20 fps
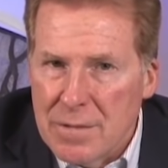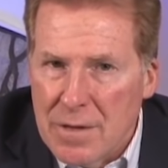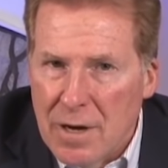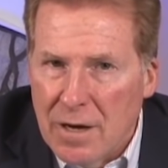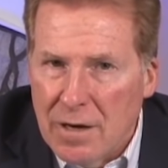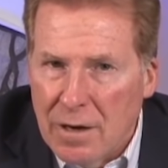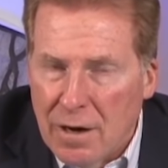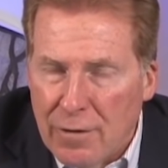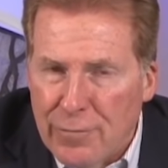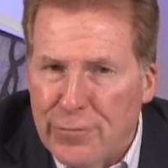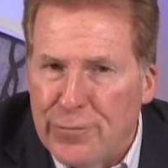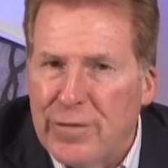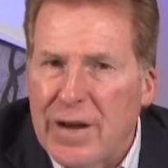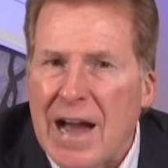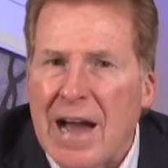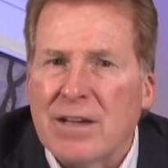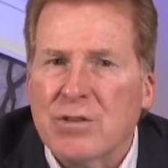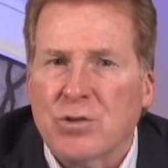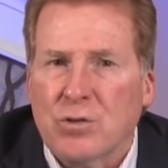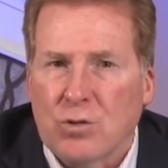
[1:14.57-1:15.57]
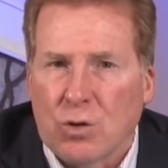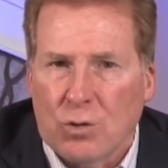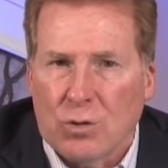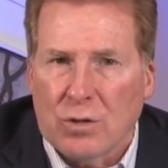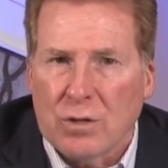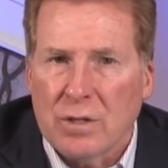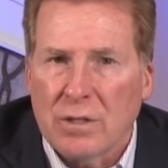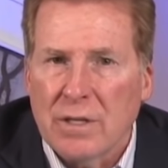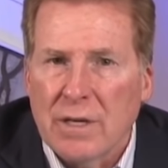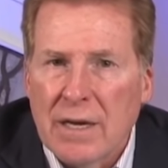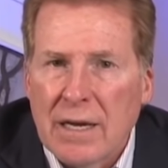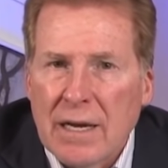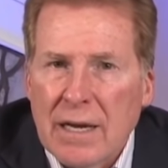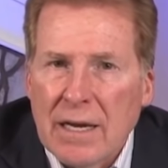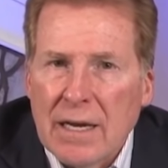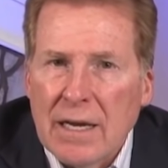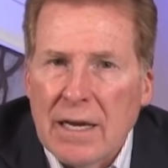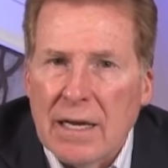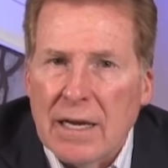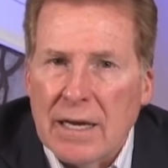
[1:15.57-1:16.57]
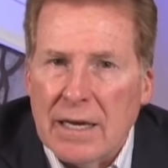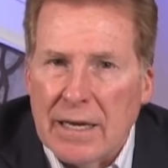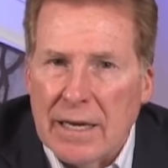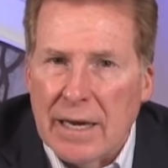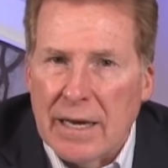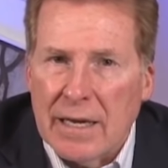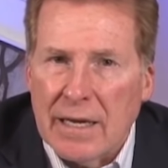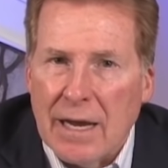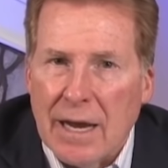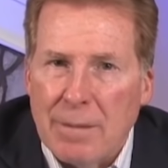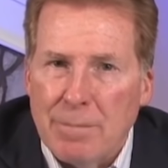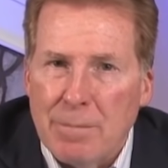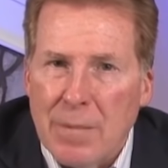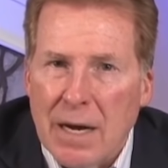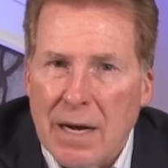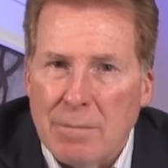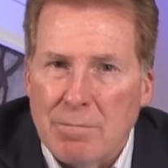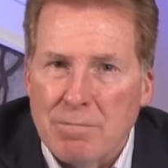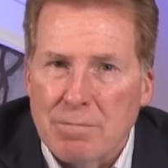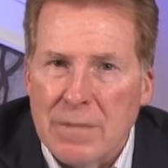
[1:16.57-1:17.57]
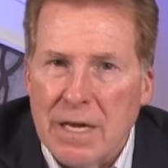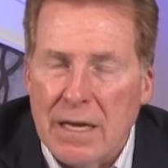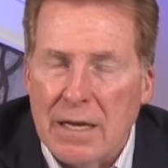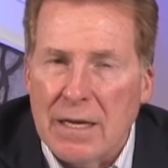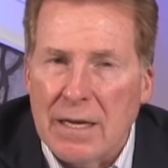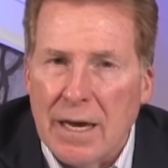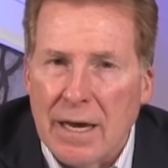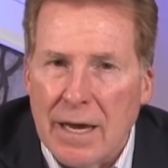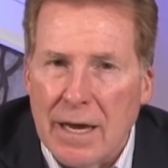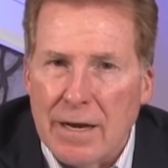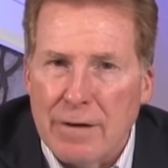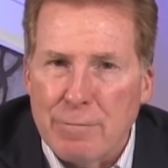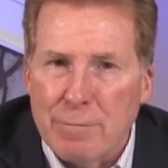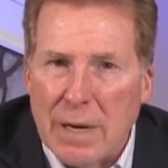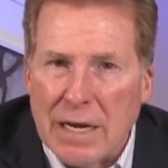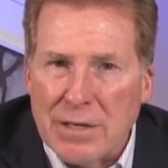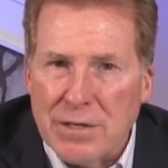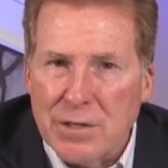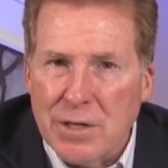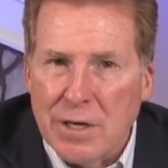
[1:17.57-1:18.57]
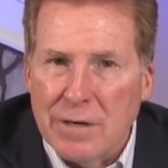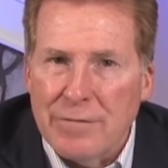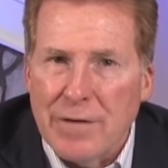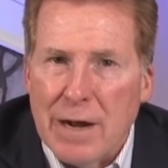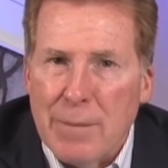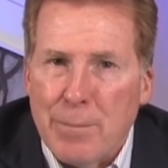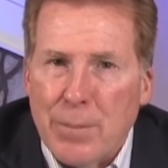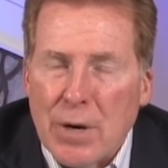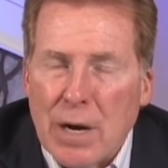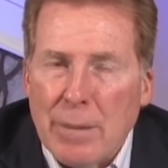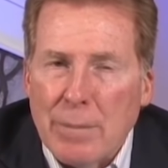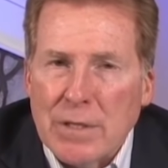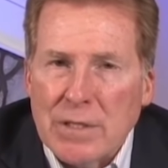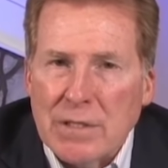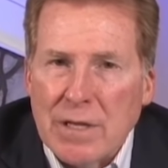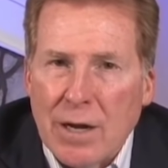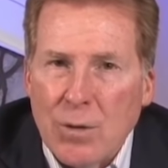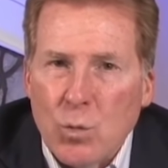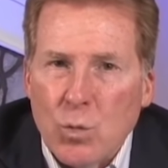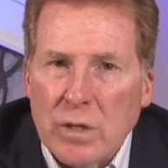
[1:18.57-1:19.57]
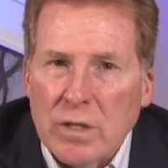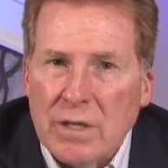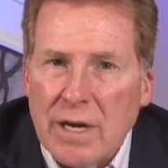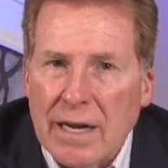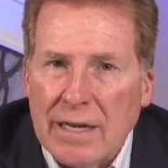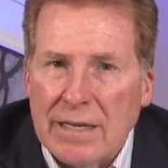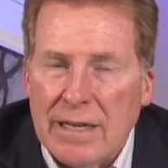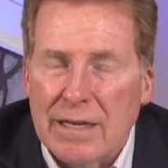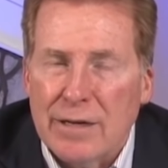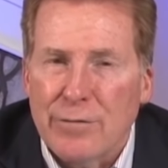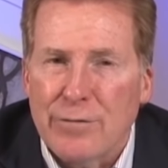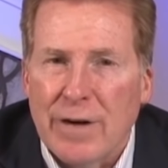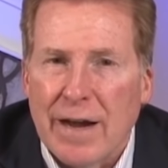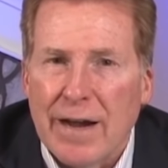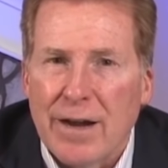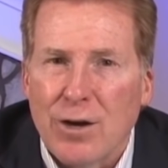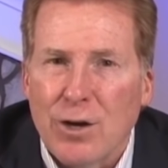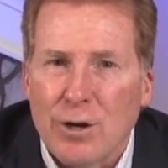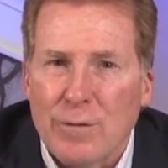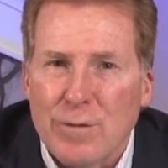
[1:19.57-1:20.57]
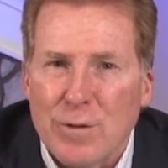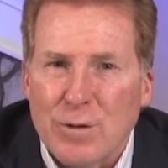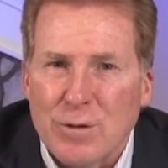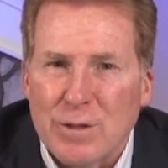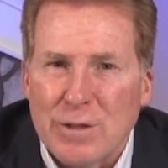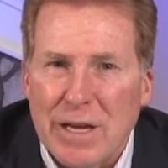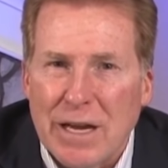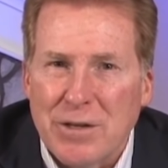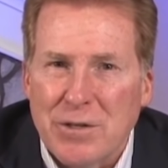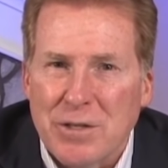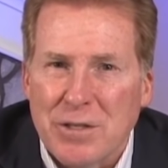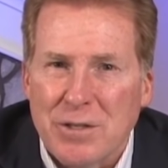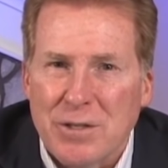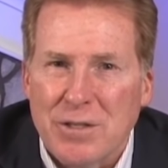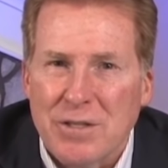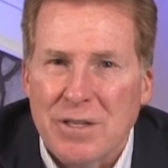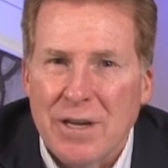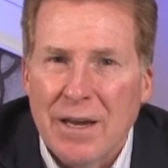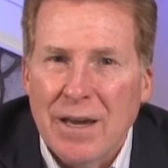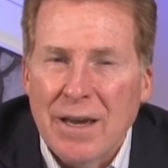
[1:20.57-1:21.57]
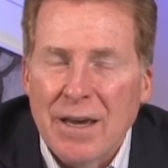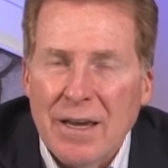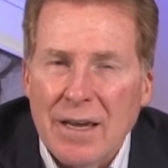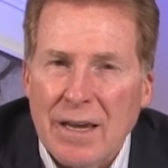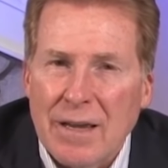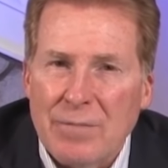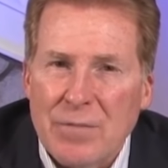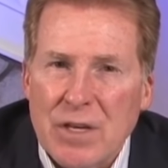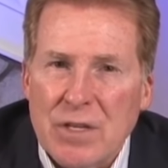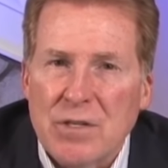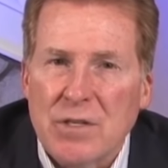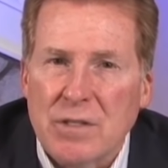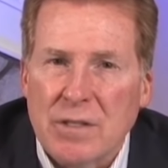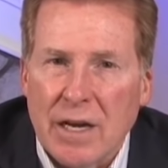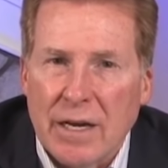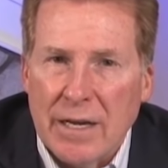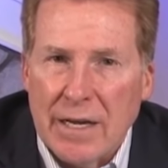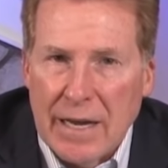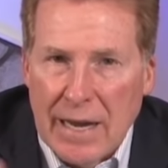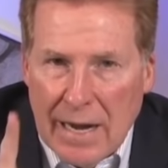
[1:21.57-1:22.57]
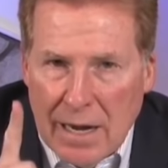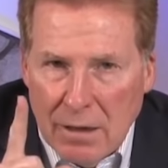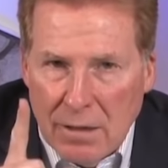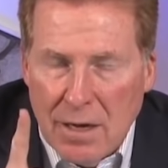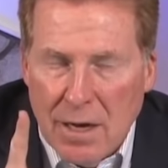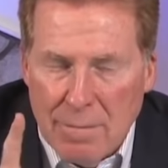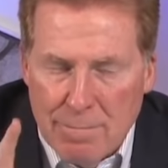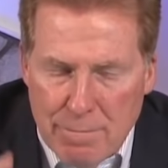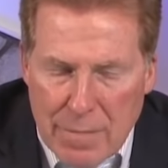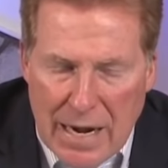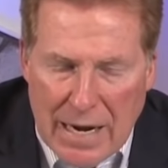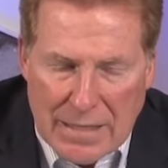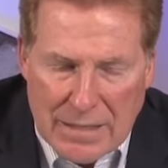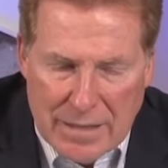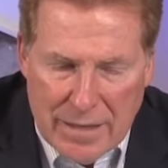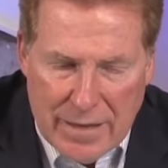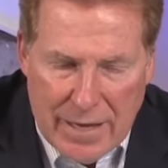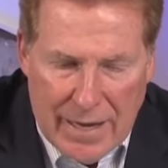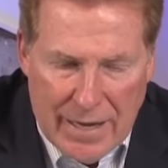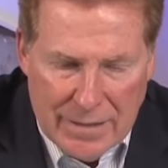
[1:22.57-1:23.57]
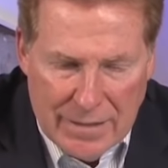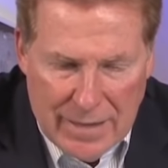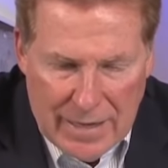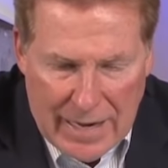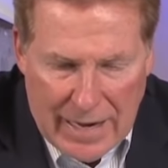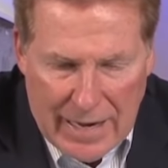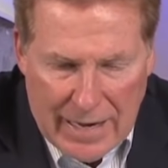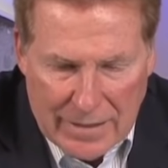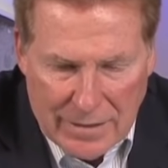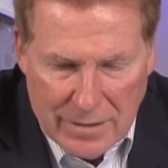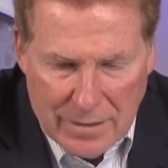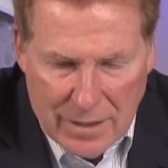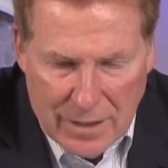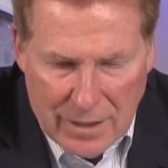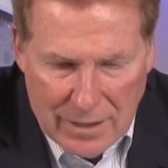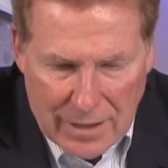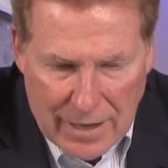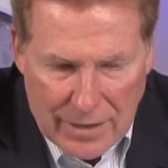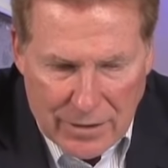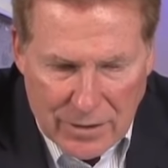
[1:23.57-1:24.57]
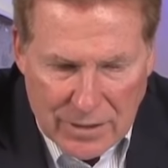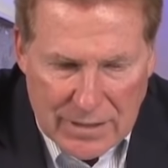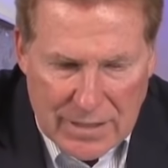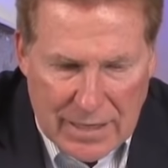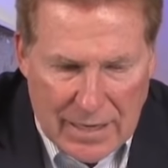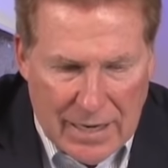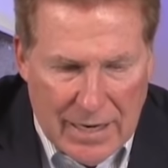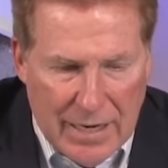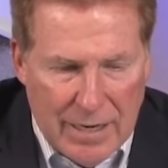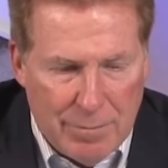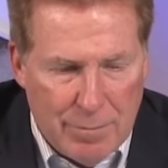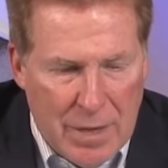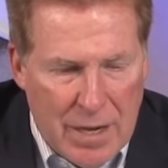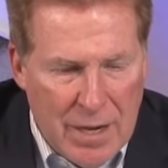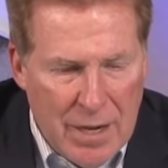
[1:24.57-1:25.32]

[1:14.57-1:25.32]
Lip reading: a vast horde. And again, I'm getting ahead of myself. I promised I wouldn't identify all of those nations in this study. I'll come back to that at a later time.